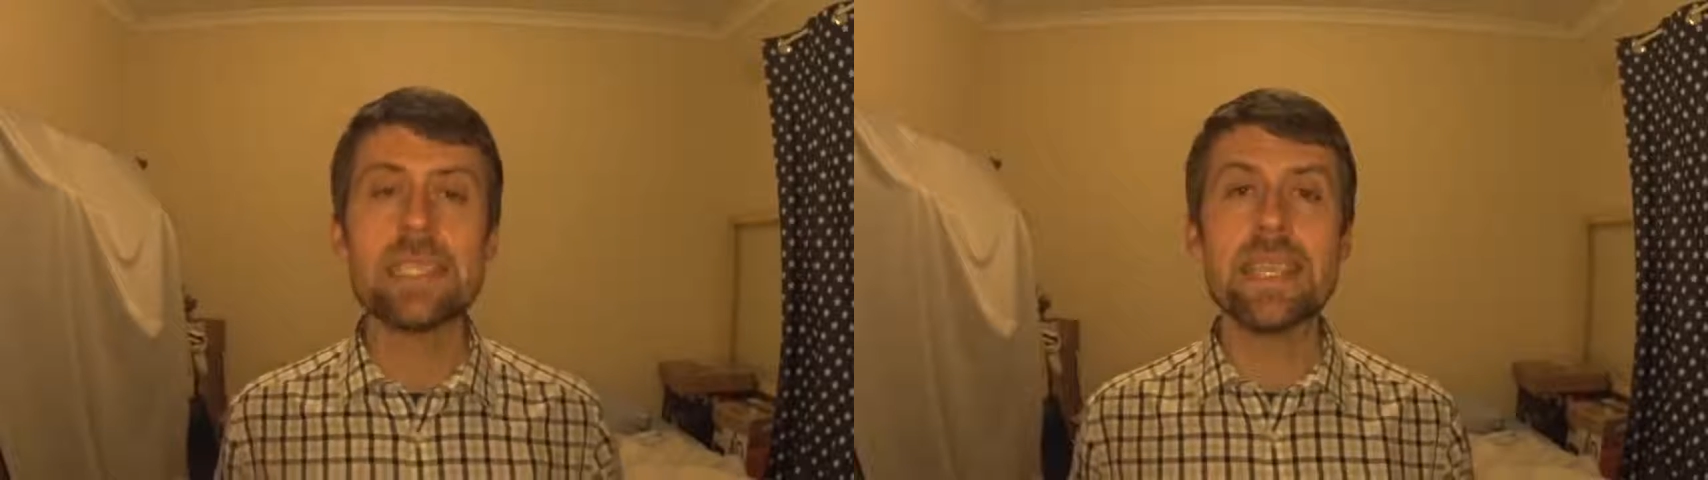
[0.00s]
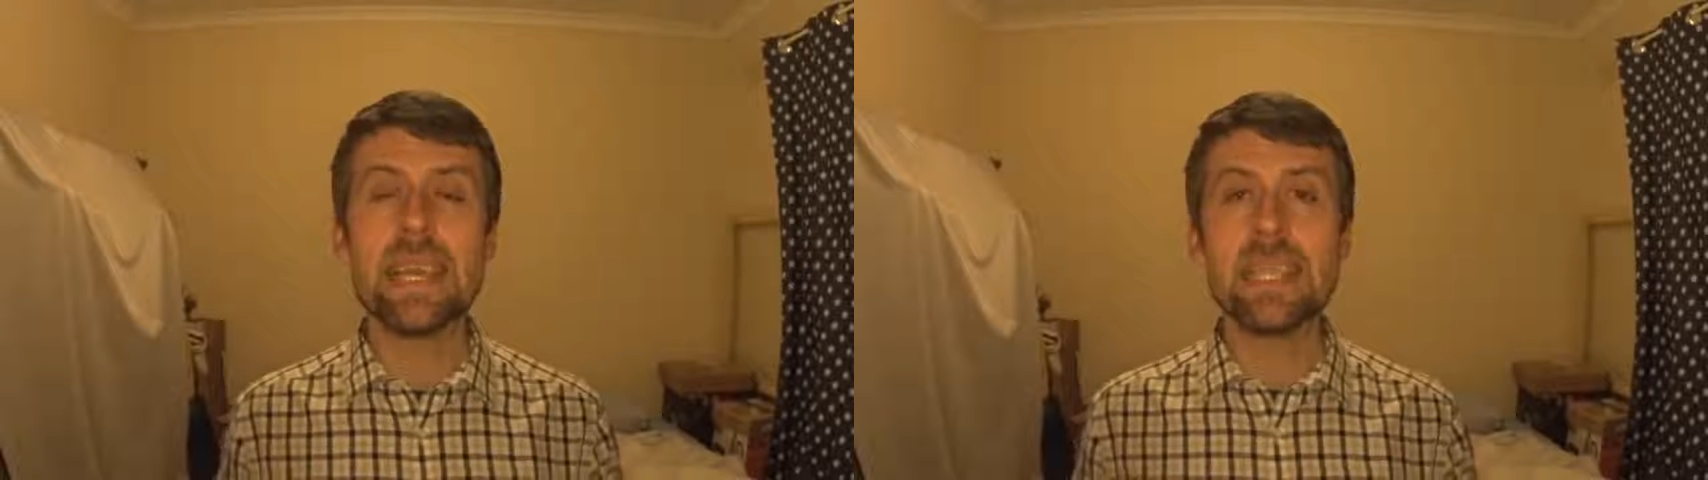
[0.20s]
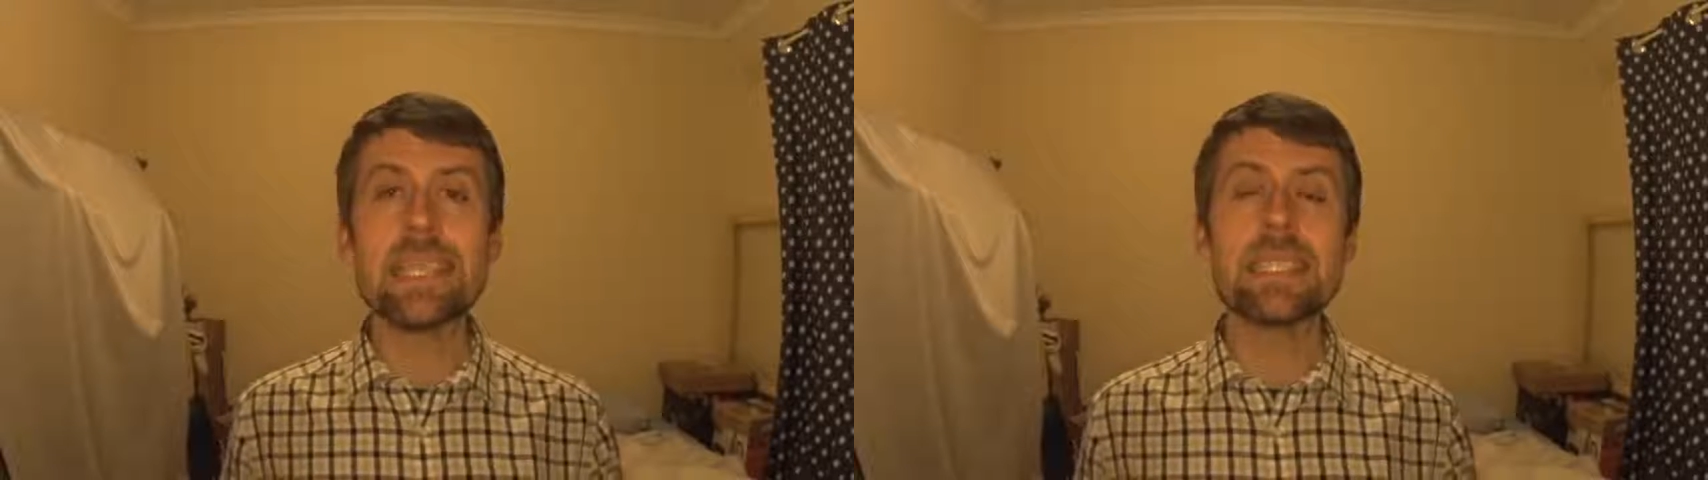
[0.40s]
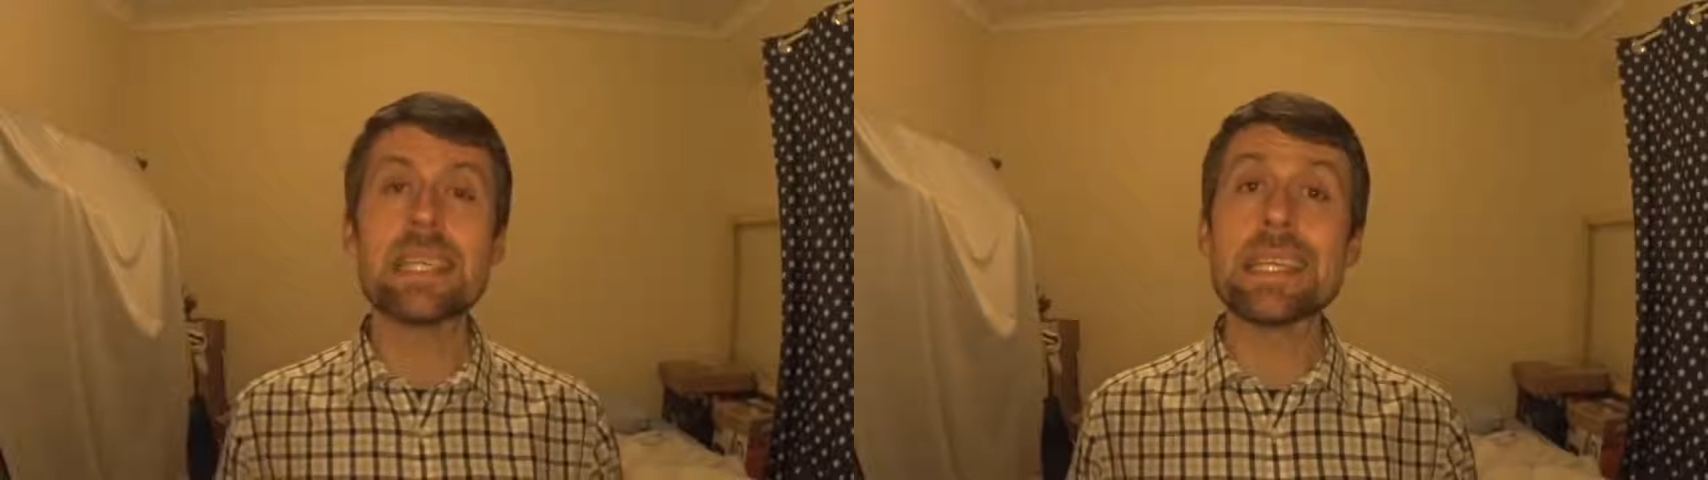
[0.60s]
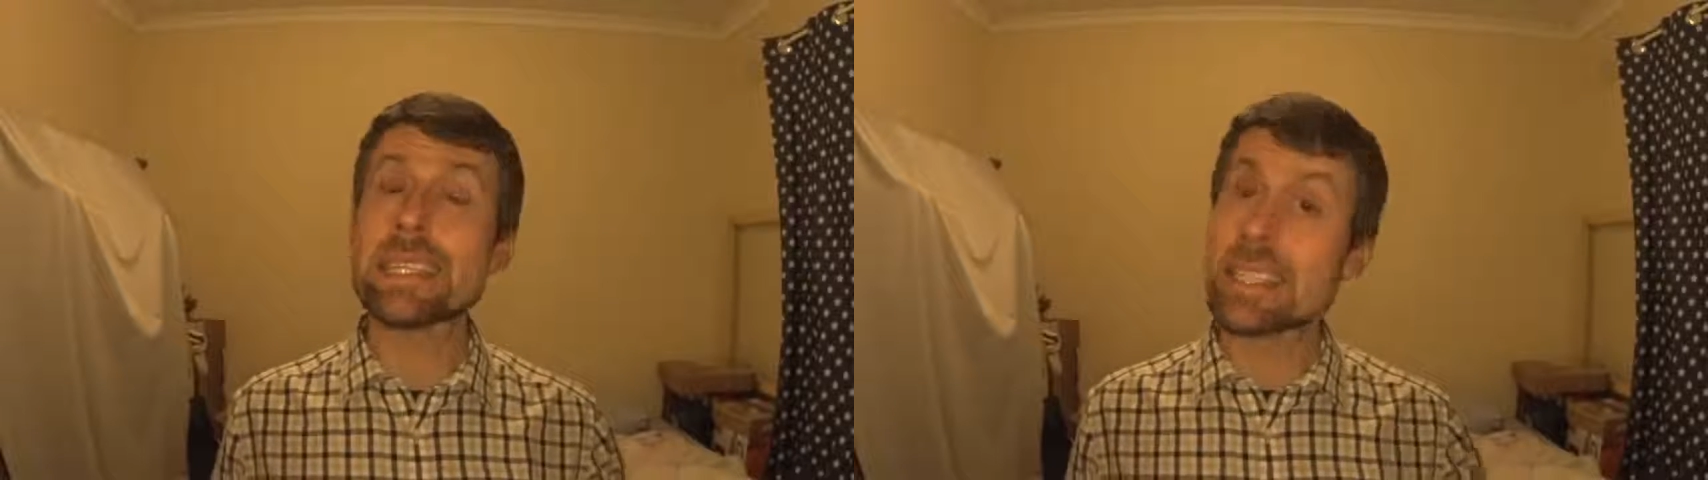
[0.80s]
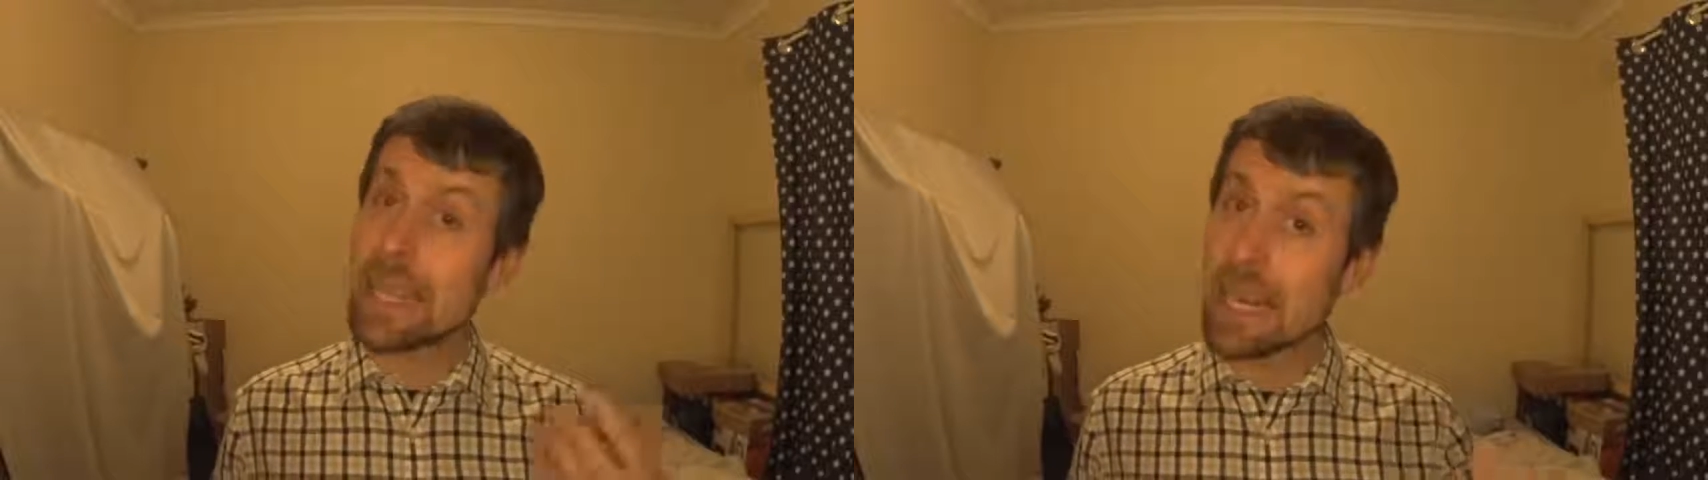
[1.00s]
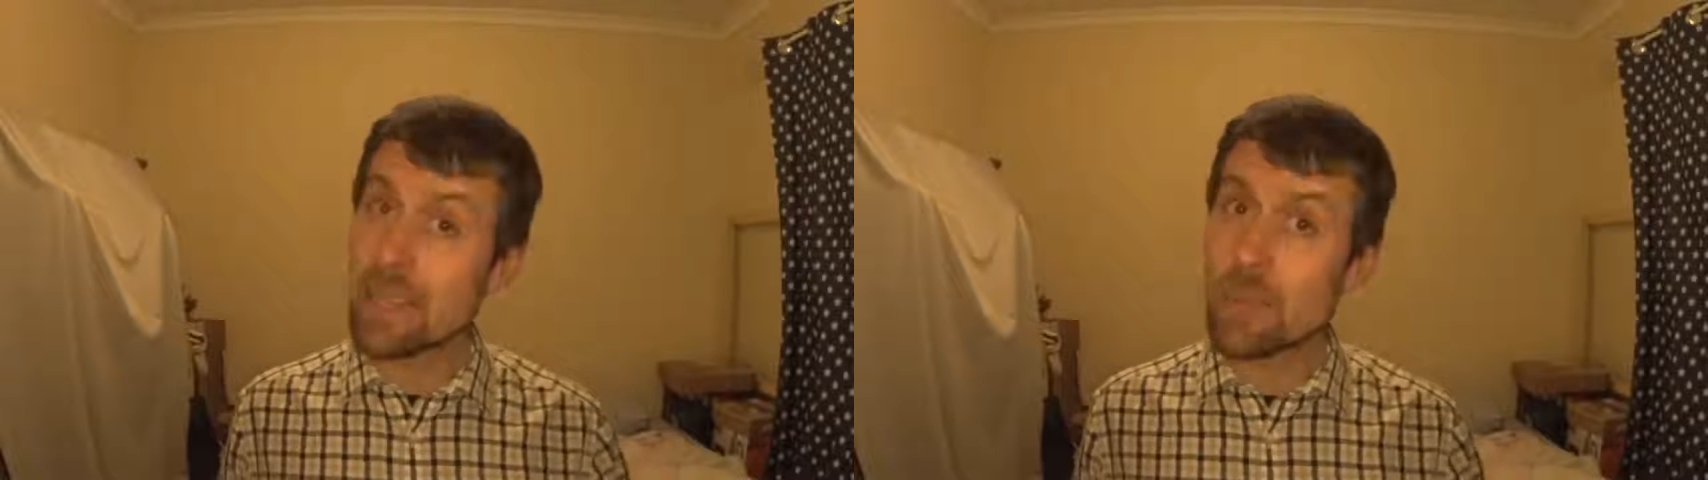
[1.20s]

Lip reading: Then there is another